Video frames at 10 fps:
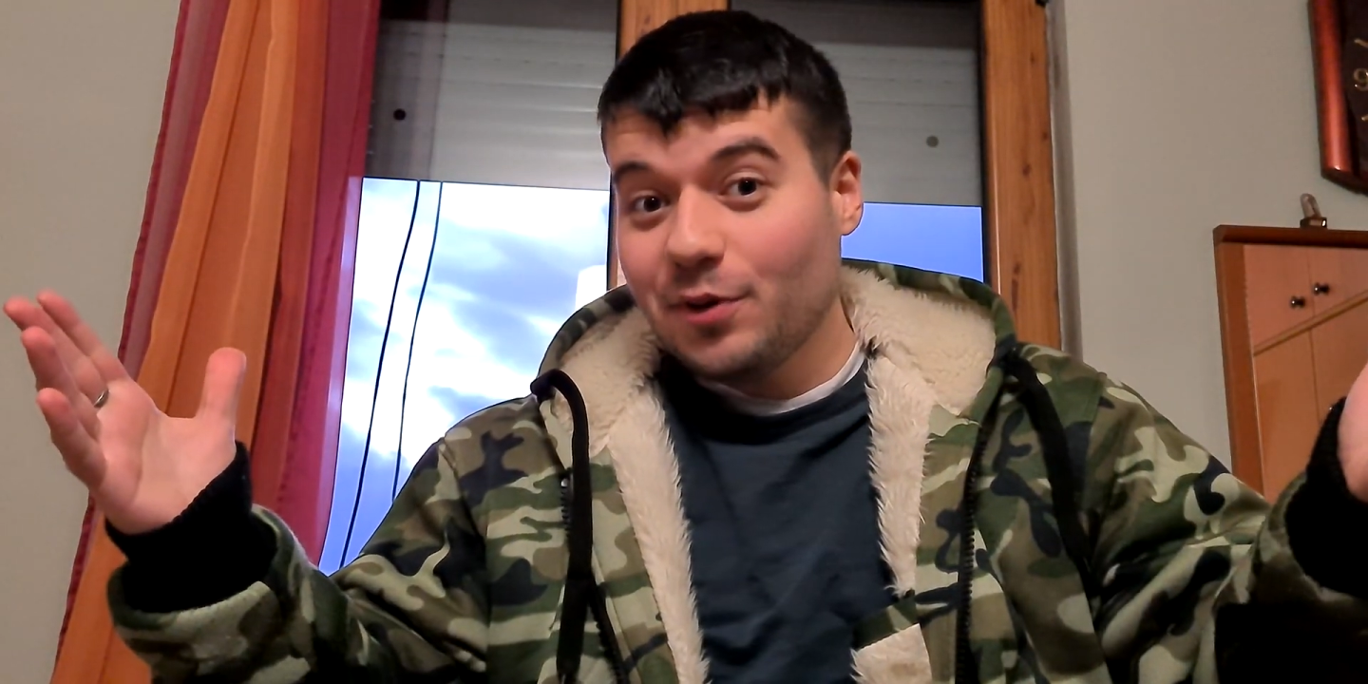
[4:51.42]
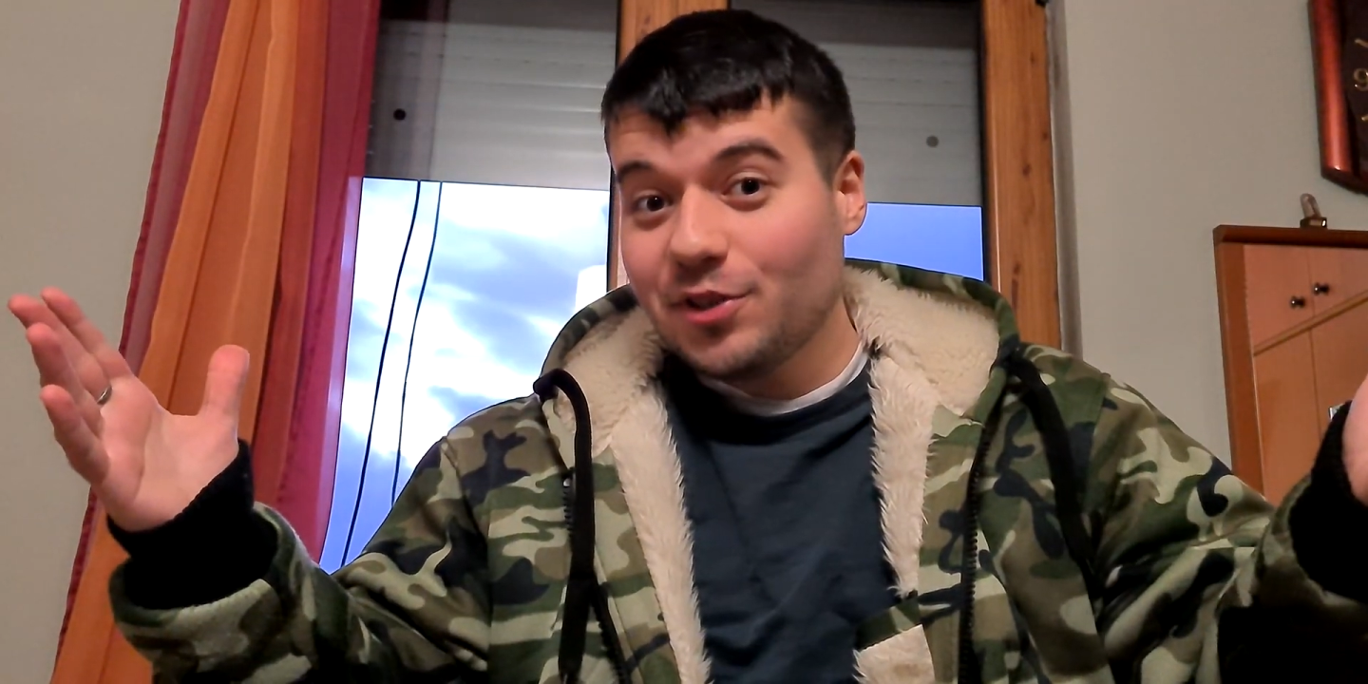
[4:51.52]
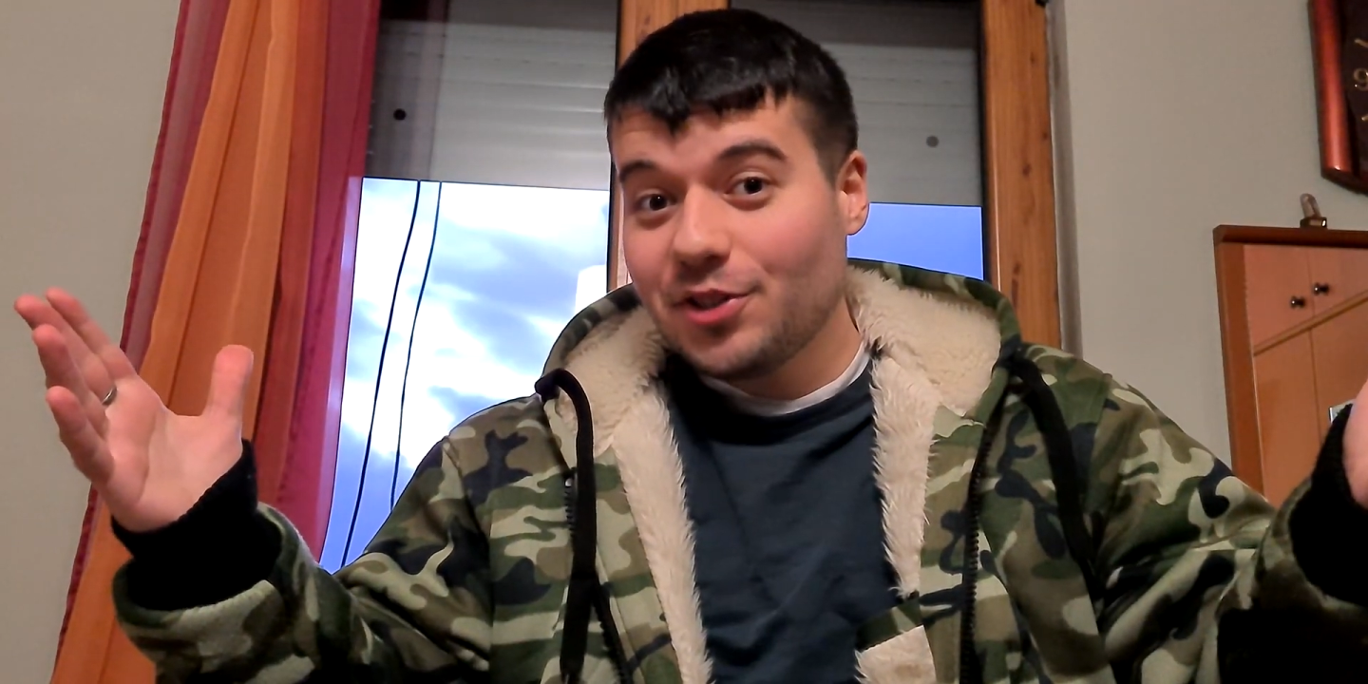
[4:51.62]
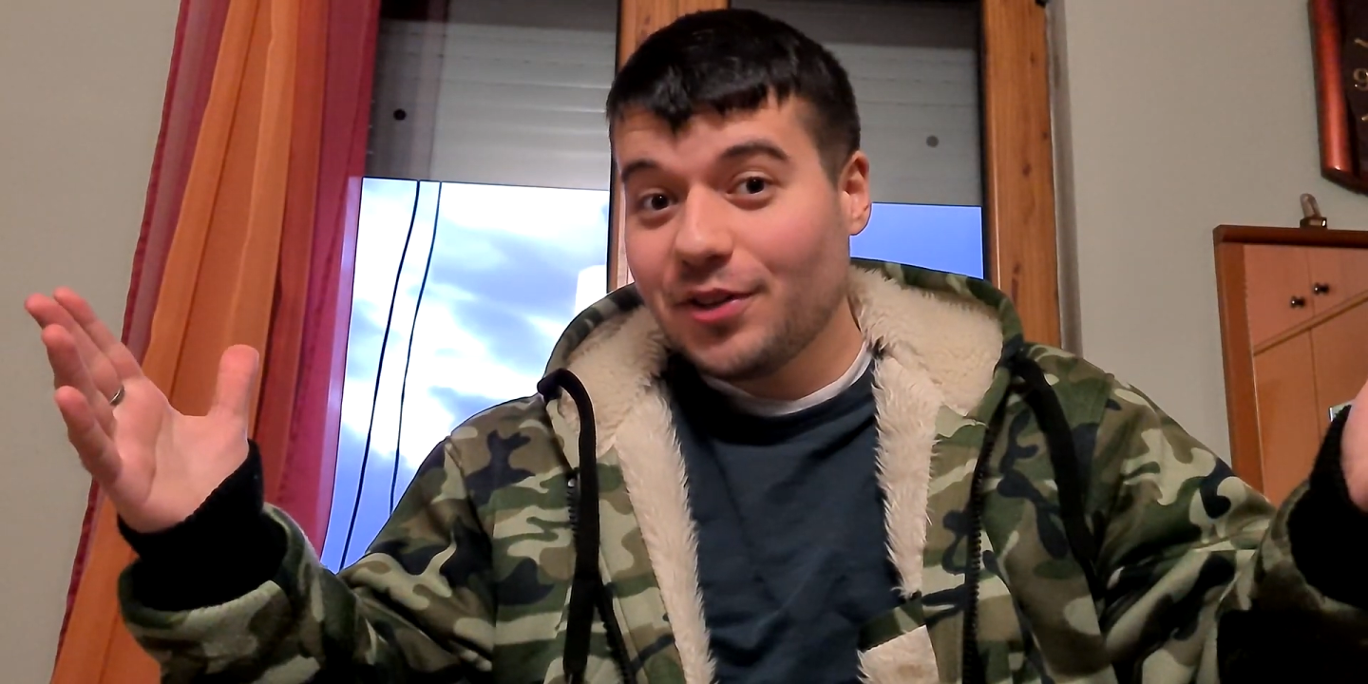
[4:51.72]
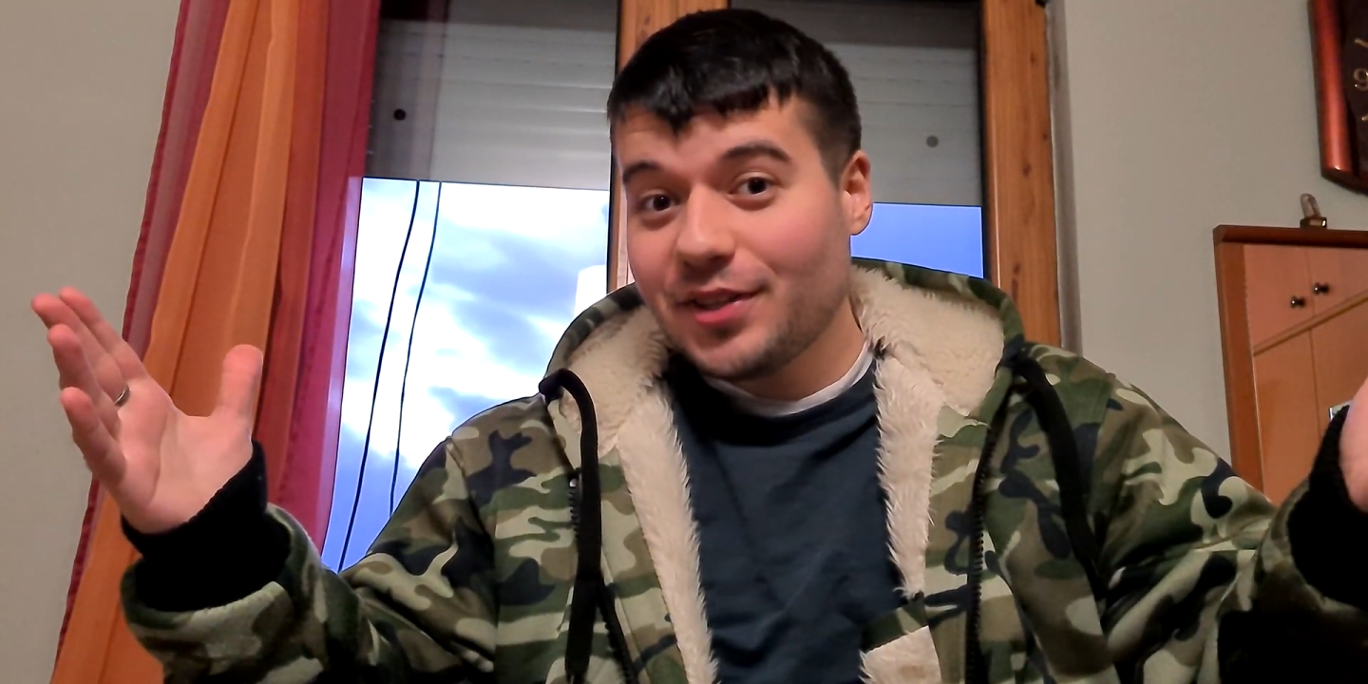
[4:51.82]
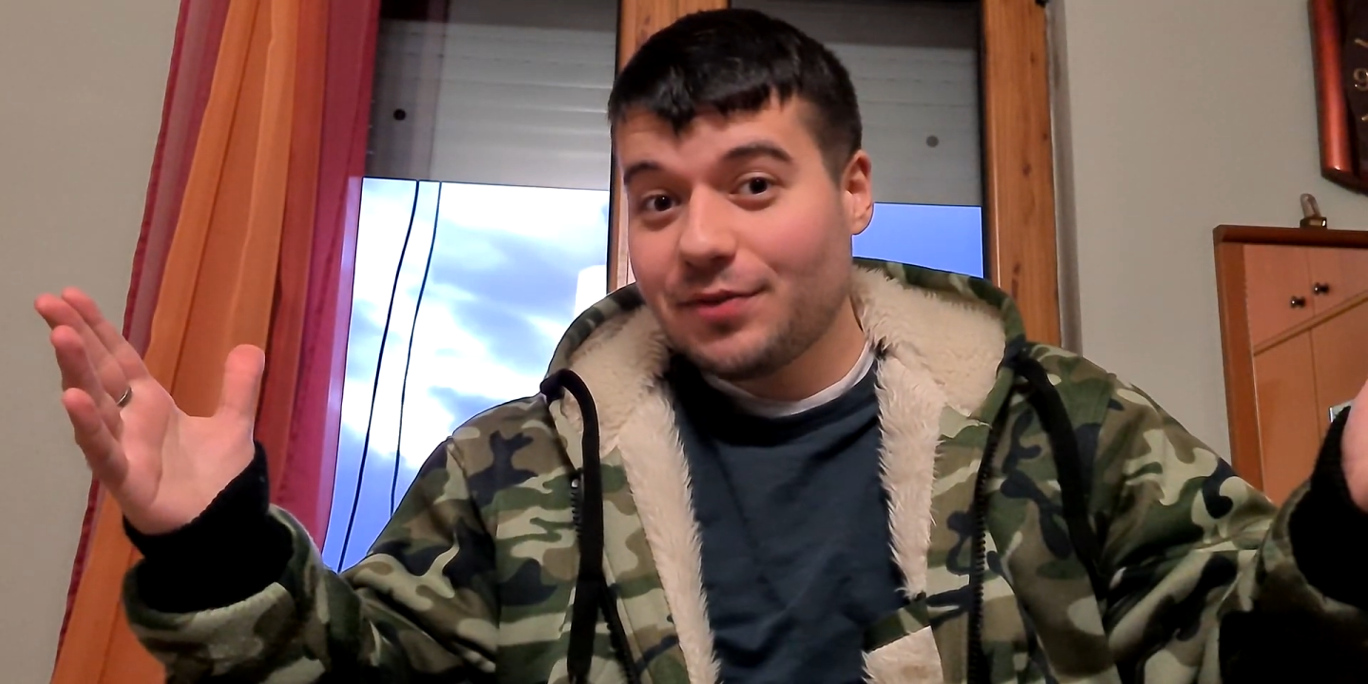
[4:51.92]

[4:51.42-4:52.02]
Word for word: you enjoyed this